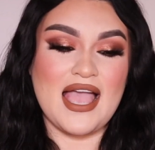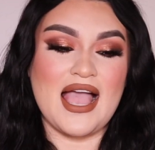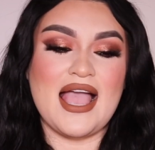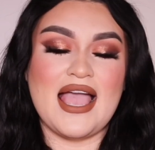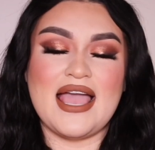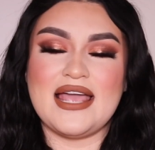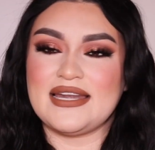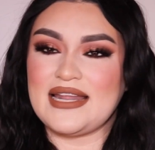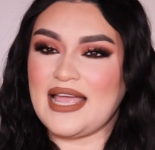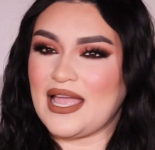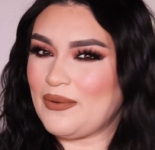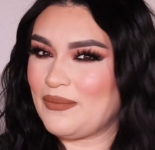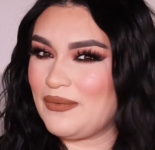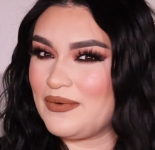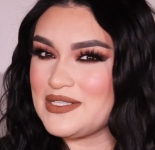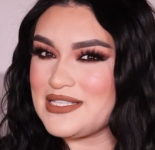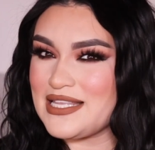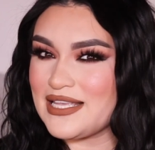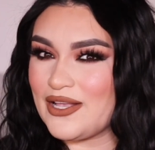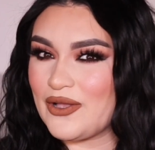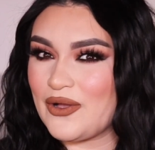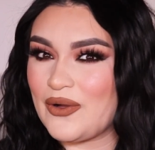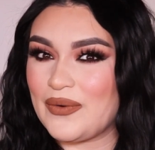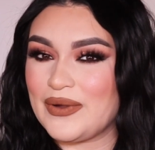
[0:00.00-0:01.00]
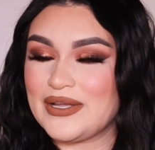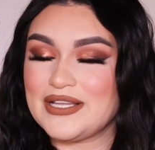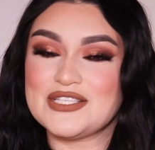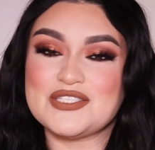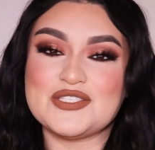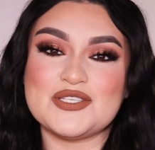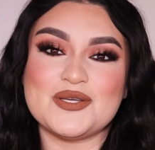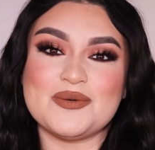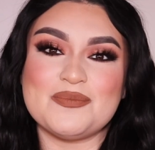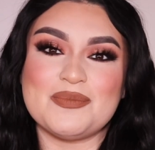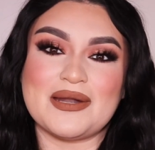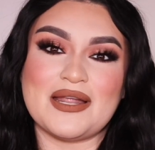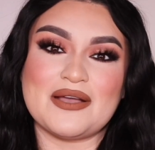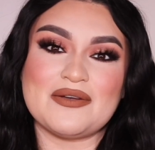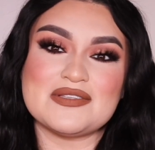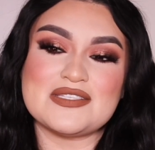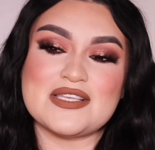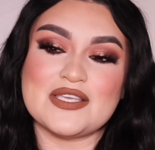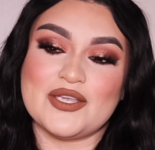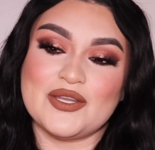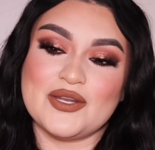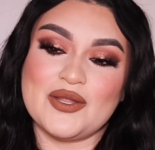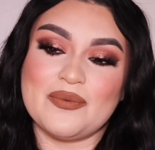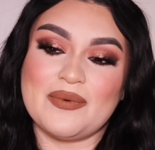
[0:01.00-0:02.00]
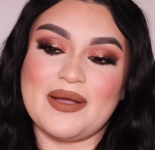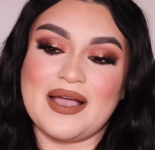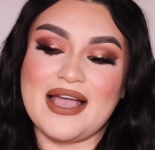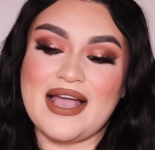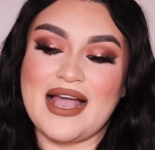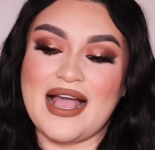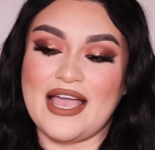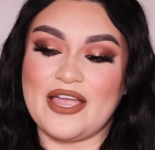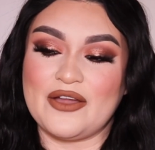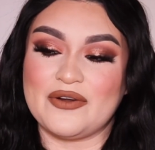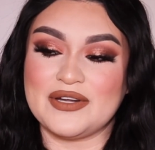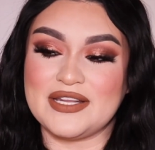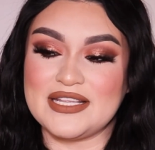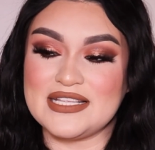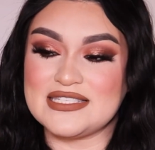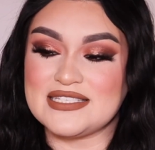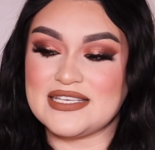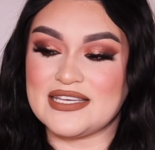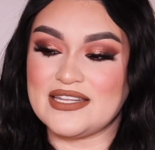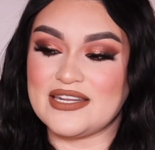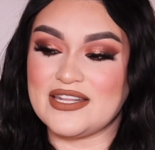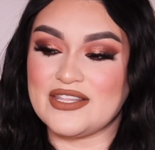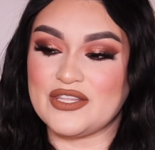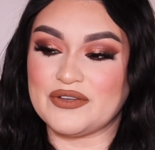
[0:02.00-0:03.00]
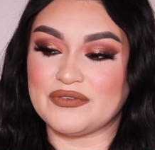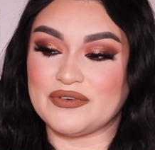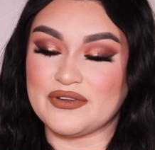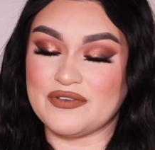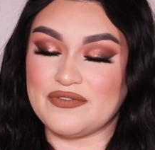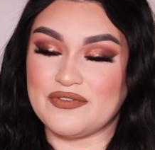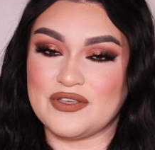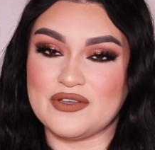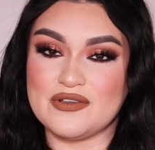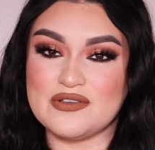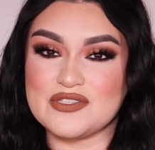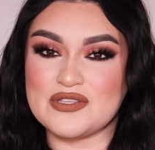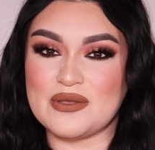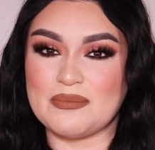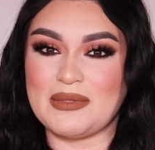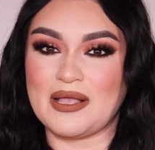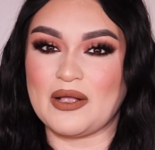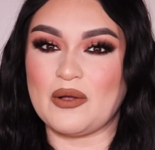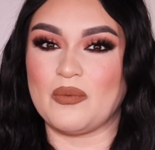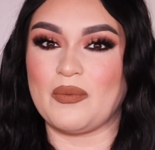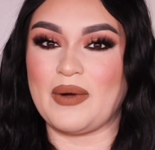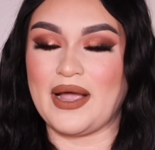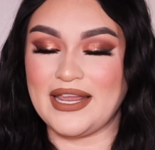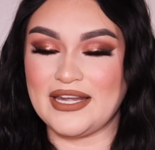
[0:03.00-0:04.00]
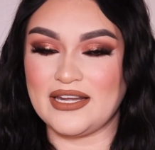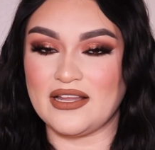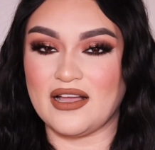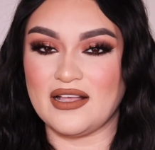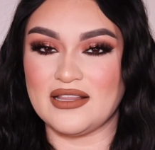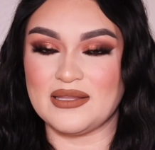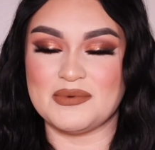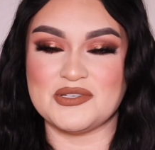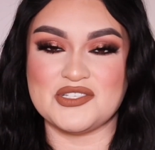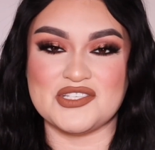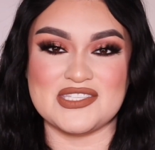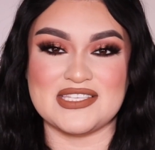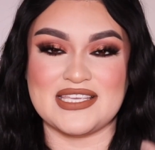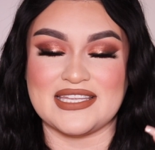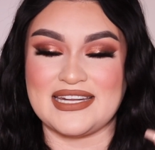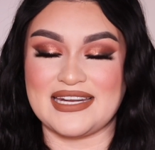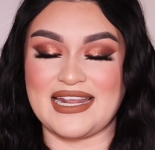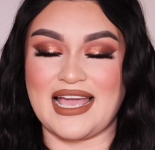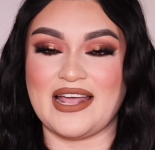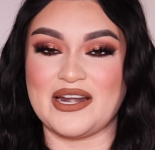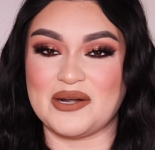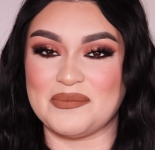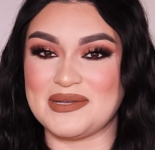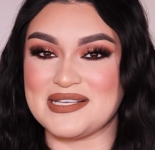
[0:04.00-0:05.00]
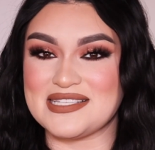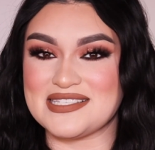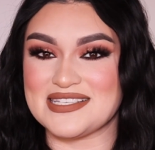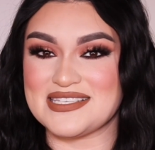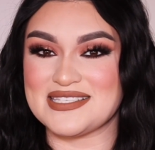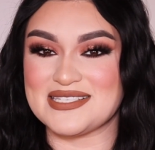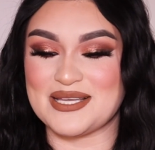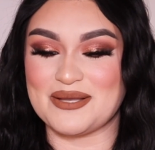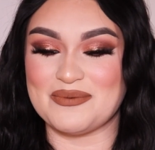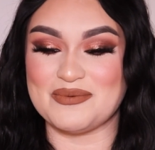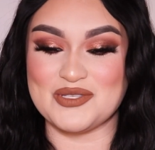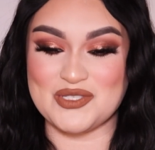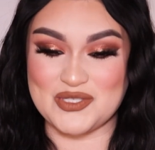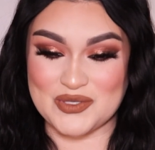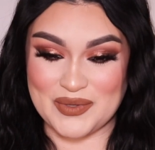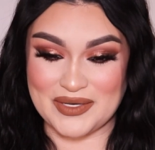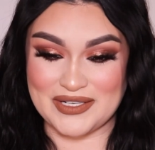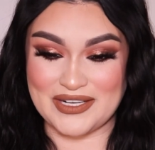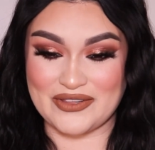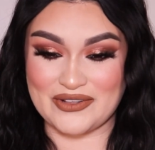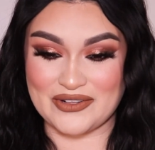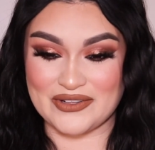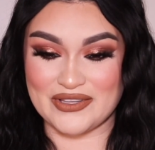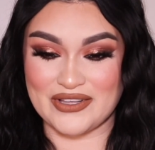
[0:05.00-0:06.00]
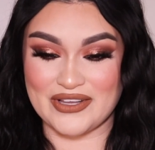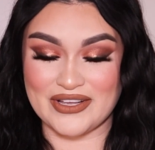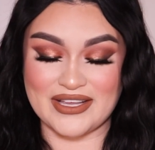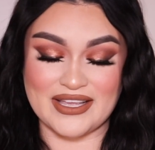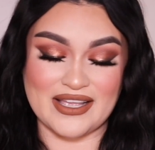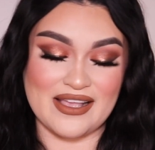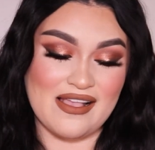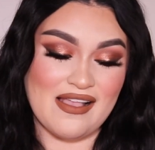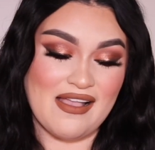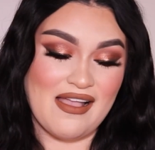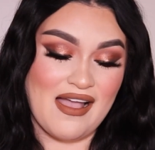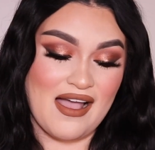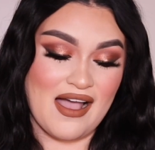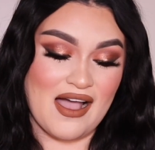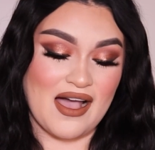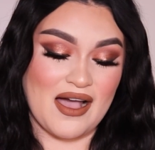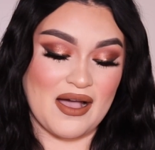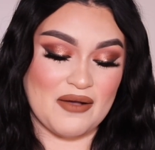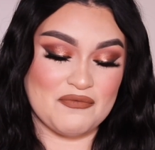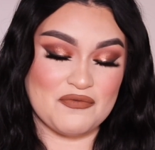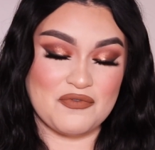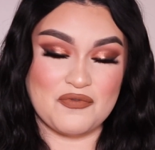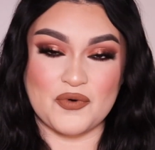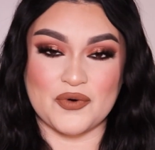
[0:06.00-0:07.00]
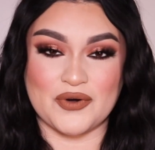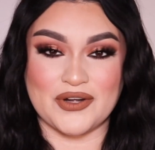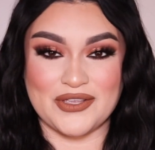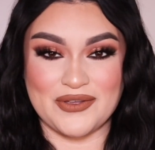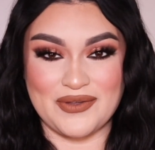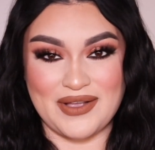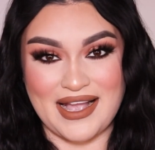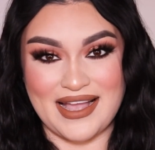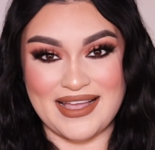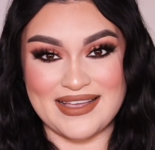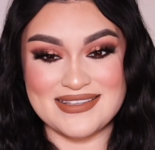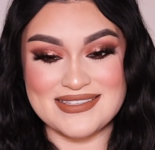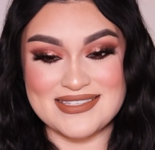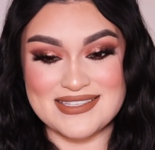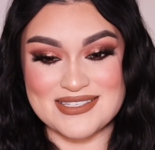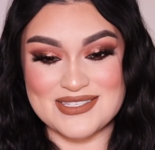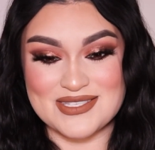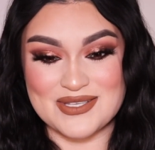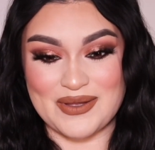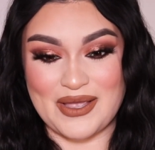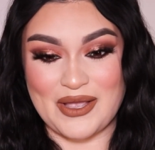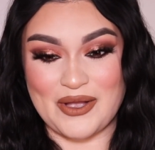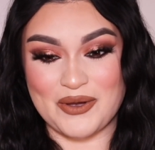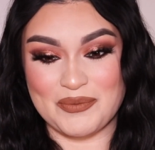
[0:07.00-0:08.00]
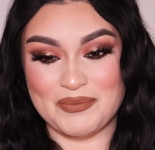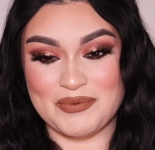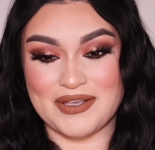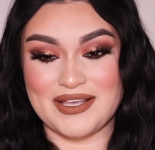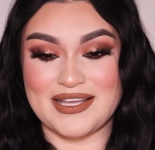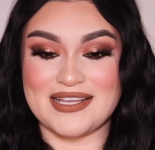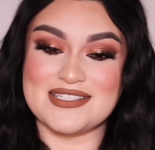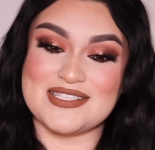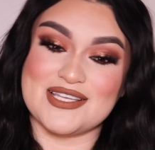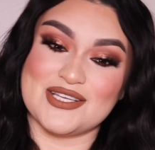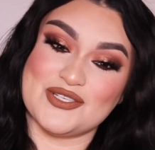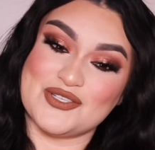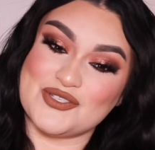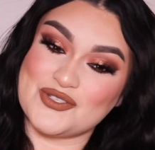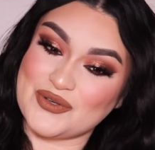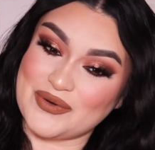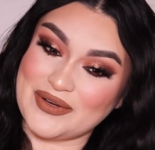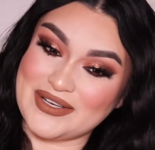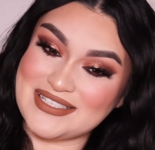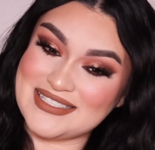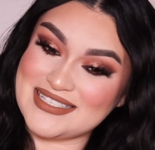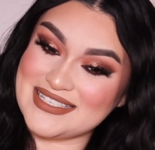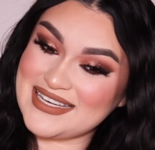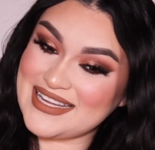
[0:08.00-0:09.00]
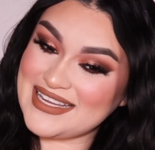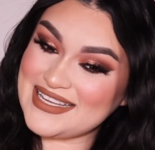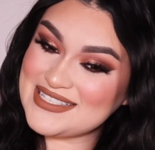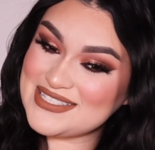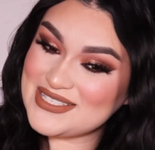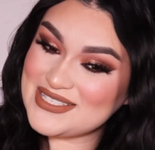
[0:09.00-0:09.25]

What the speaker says: And I wasn't going to, but I was like, you know what? I already did the review, so I'm like, why not? Let me just get it out of my system, do another look for you guys. So I hope you guys enjoyed today's